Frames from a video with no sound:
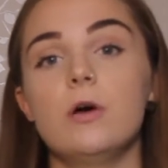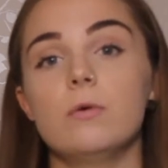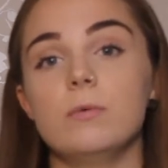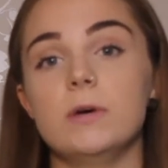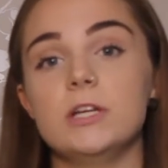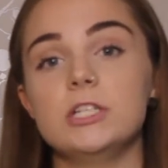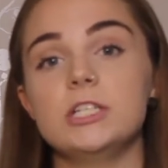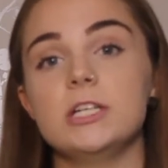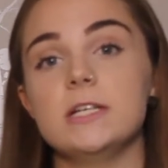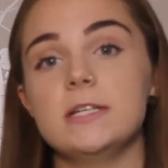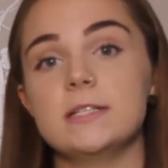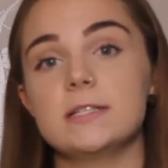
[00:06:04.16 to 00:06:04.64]

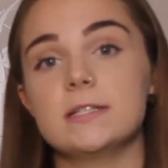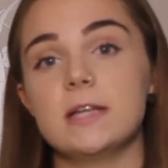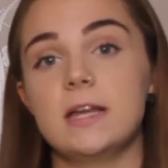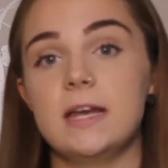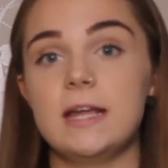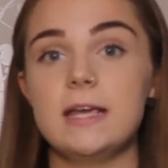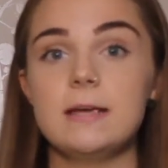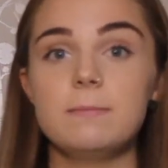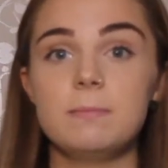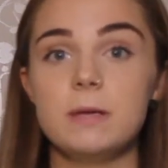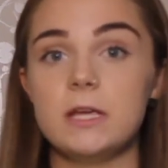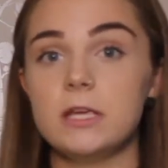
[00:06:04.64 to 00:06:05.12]
which is an
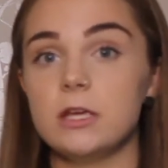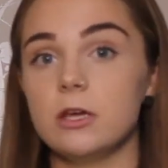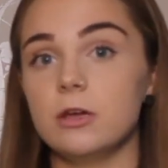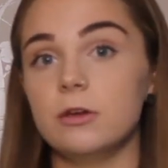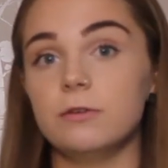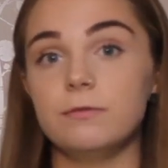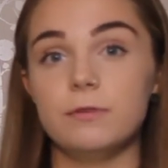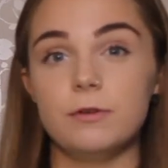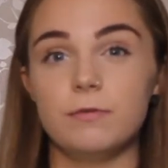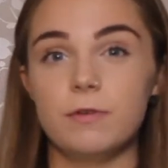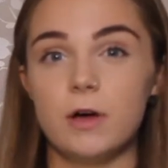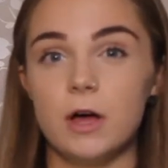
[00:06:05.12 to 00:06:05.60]
EPQ
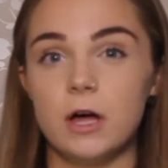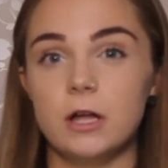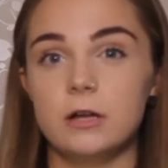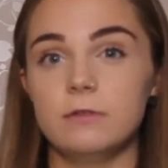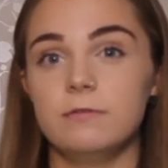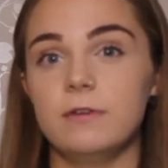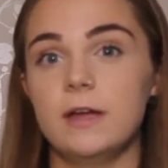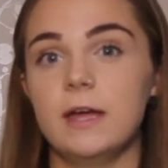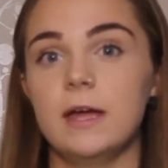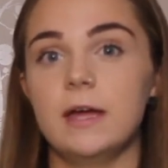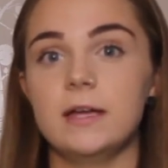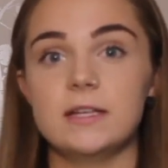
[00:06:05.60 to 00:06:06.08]
if you've heard
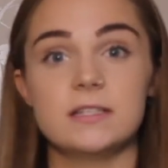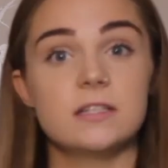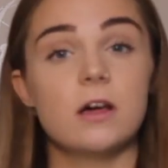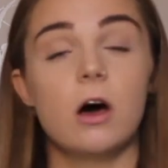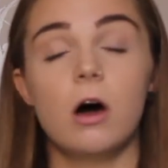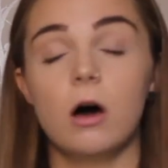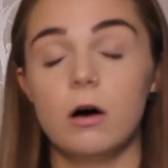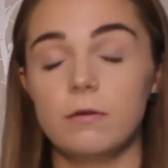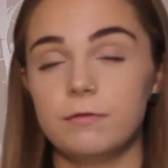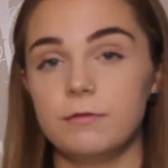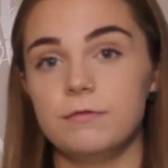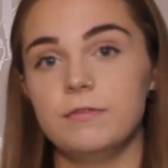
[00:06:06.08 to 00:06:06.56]
of it, it's
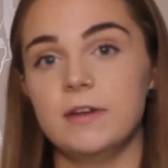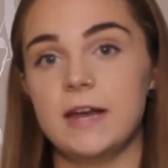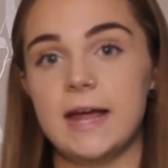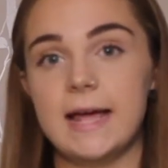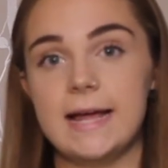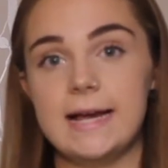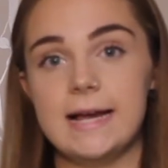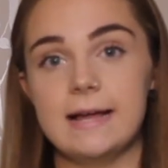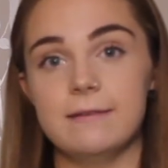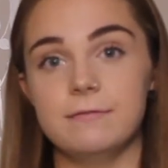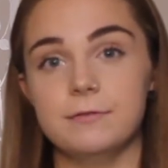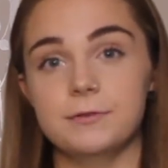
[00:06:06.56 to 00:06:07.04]
half of an
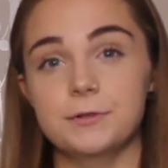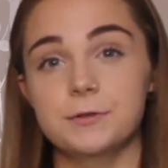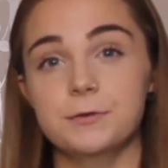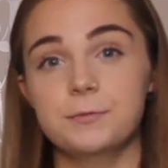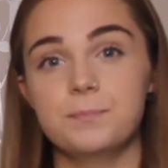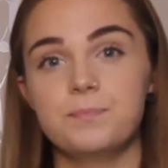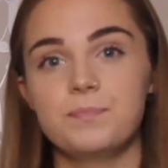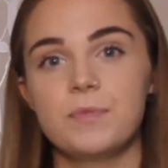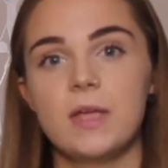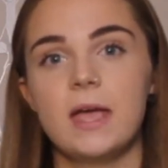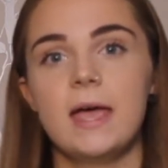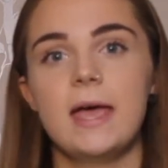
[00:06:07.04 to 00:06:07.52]
A
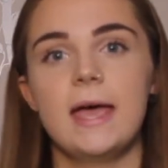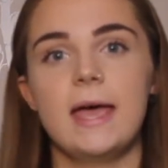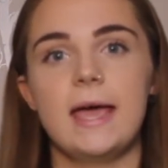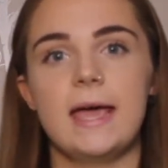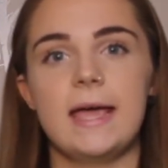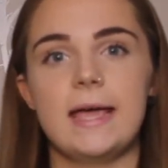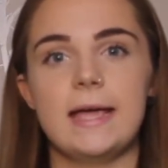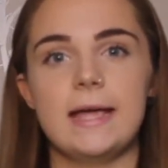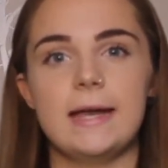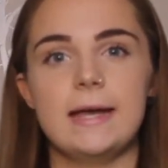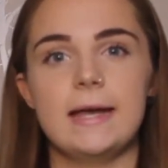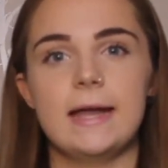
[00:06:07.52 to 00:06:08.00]
level,
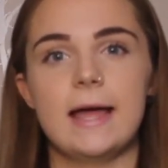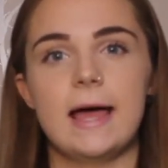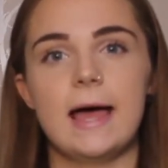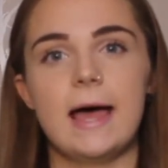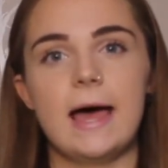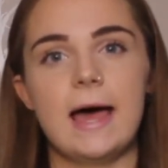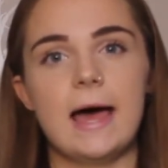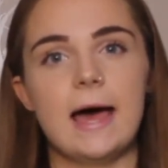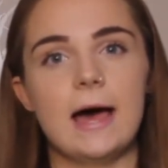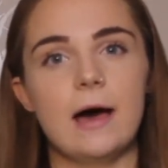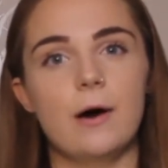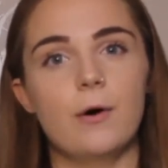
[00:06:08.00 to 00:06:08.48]
in
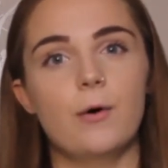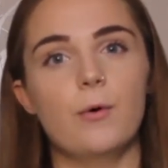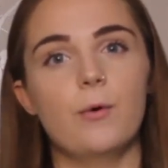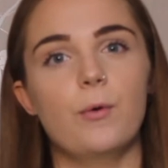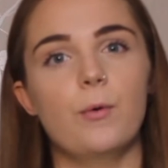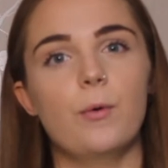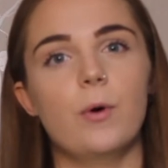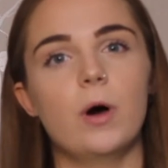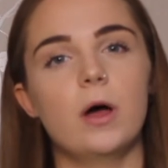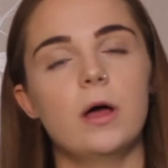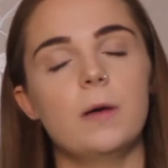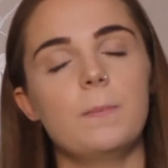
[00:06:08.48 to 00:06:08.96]

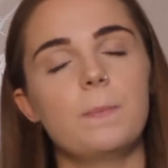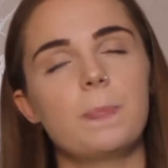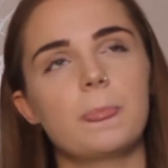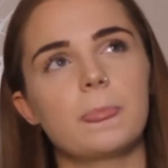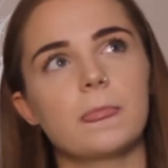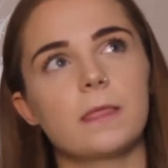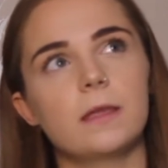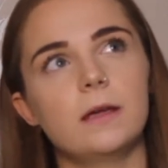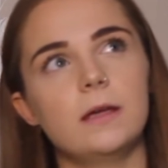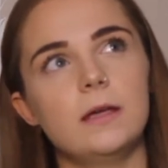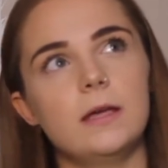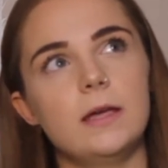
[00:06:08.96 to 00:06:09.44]
how
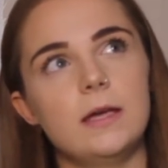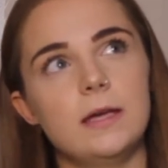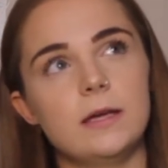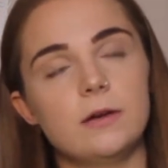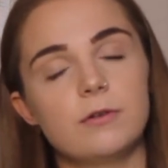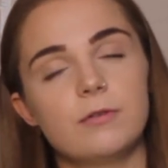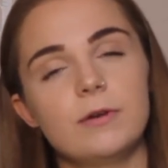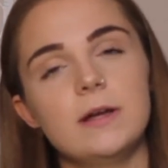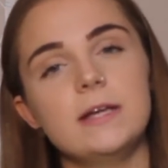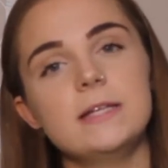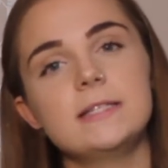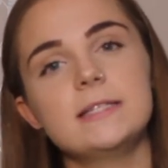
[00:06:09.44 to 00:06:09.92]

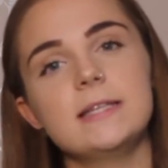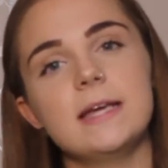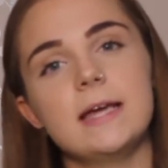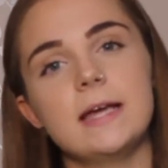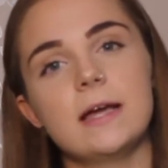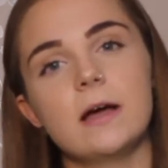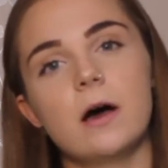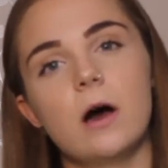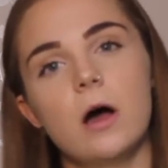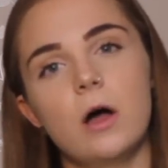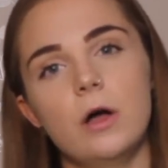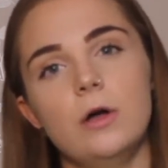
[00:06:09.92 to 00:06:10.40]

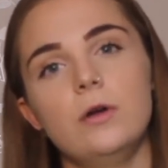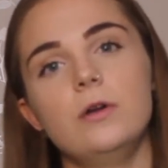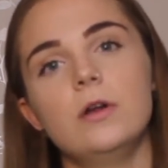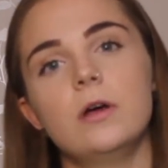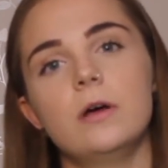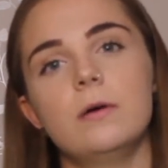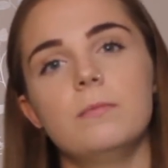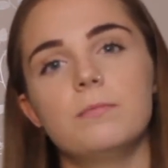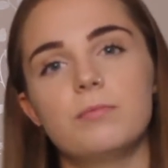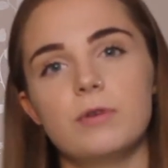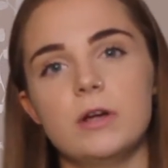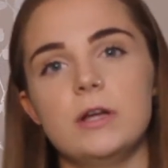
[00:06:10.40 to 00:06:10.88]
increasing owner
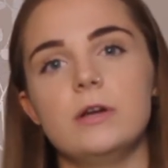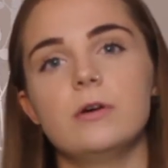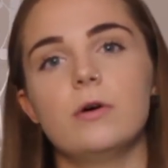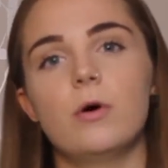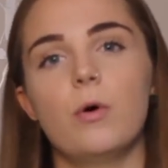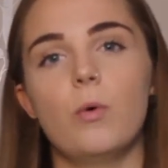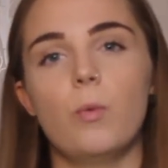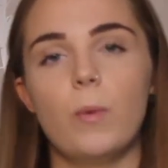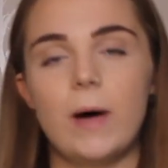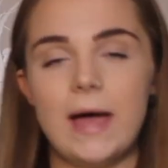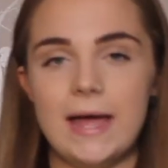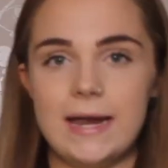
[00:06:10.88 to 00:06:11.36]
and breeder
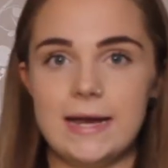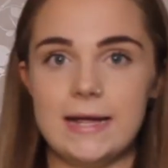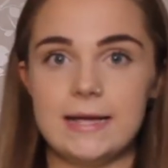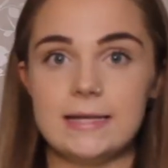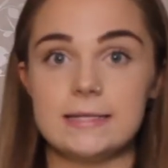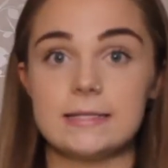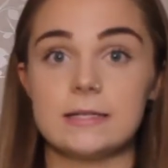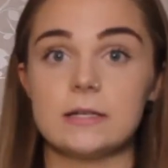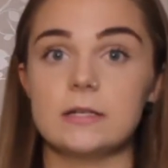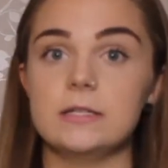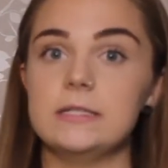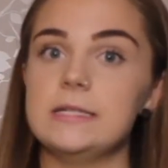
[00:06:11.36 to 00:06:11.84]

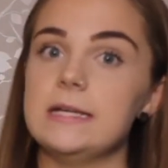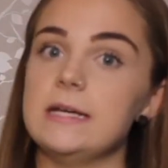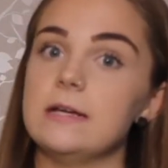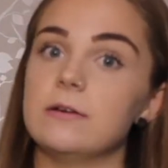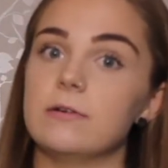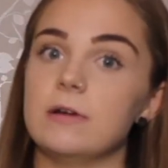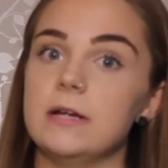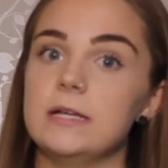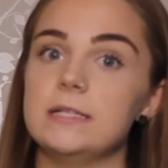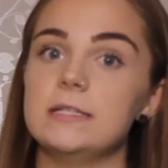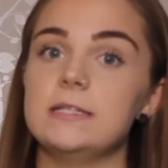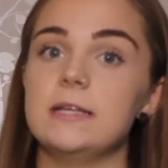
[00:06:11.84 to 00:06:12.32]
awareness could
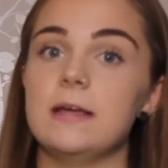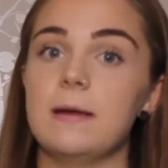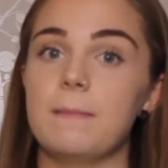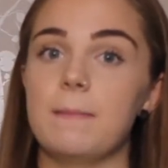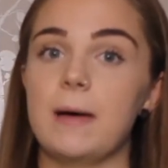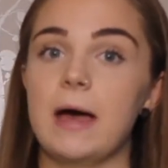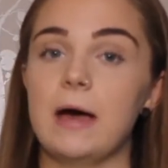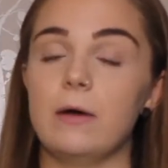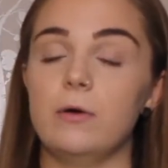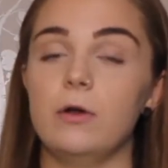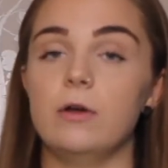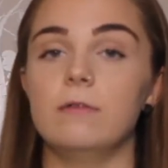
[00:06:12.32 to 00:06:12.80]
decrease the
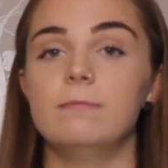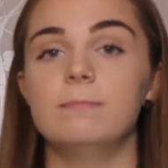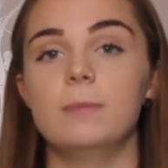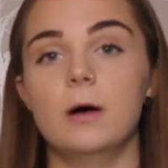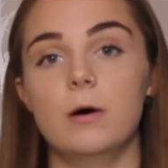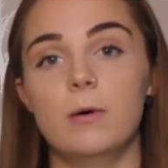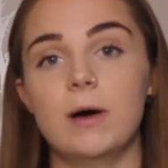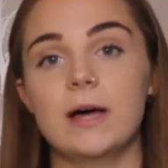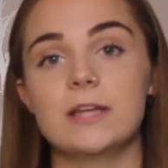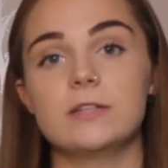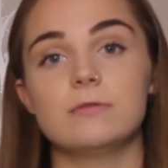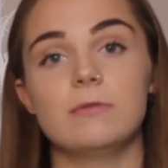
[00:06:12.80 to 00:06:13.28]
amount of
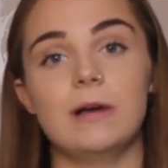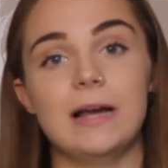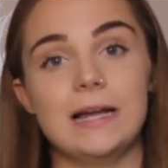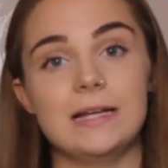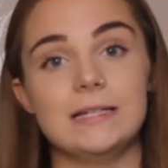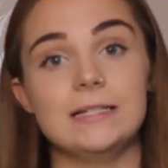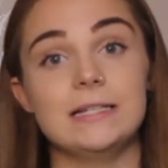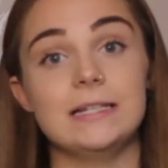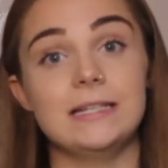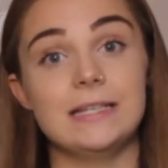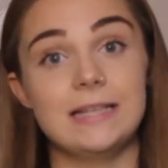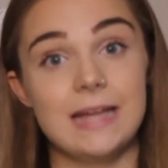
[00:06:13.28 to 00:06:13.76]
BOAS
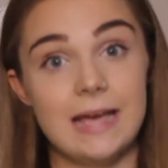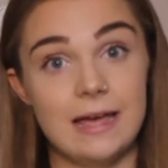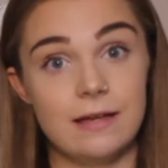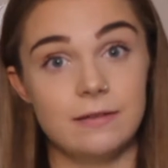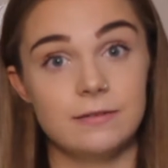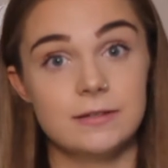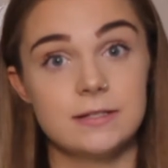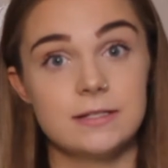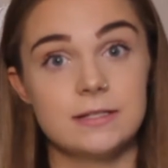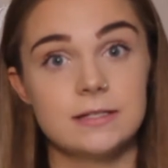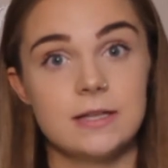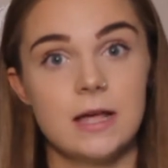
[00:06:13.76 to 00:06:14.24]
related
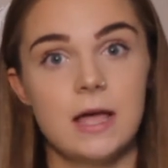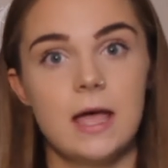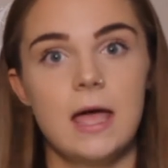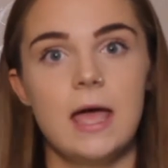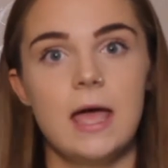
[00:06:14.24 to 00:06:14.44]
deaths.